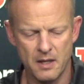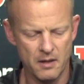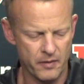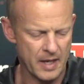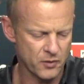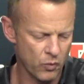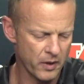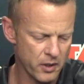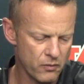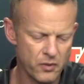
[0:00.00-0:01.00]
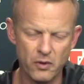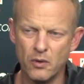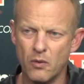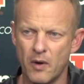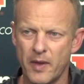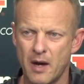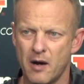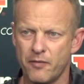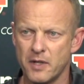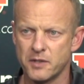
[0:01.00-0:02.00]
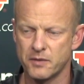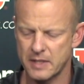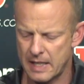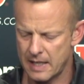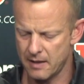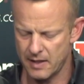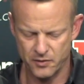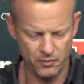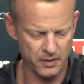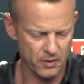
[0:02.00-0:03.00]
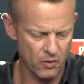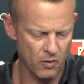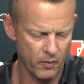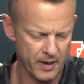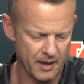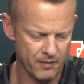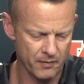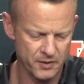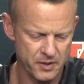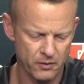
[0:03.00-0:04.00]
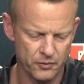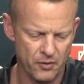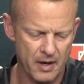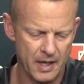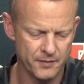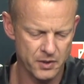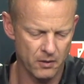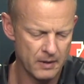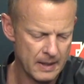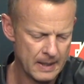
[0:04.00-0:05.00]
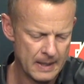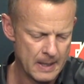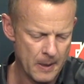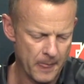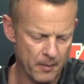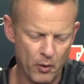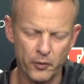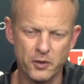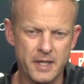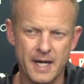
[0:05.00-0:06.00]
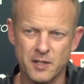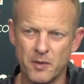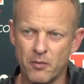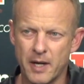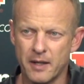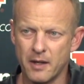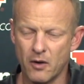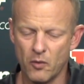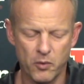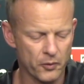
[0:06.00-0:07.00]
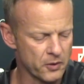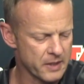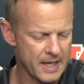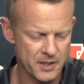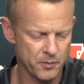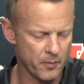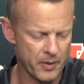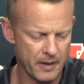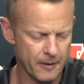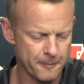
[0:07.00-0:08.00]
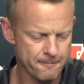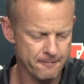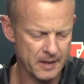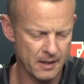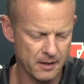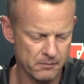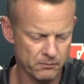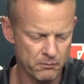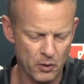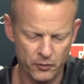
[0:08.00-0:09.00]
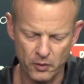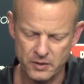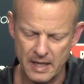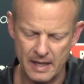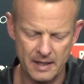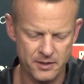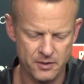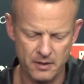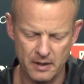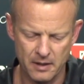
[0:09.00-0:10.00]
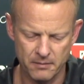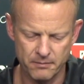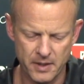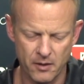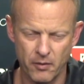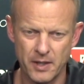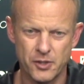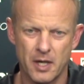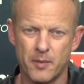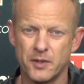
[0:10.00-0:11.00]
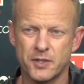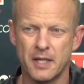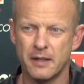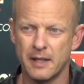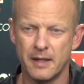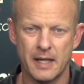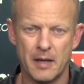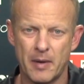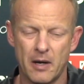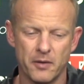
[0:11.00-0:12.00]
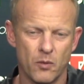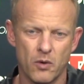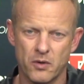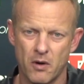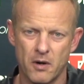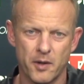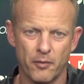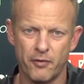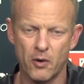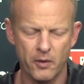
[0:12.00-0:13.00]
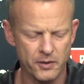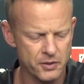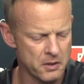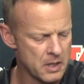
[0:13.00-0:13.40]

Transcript: that's what you do on the offensive side, and that's really the goal we have every single drive. So uh, both those guys would be ready to go. Both those guys are prepare. Um, both those guys uh, did a great job on Sunday. They came out, they worked hard, they were focused.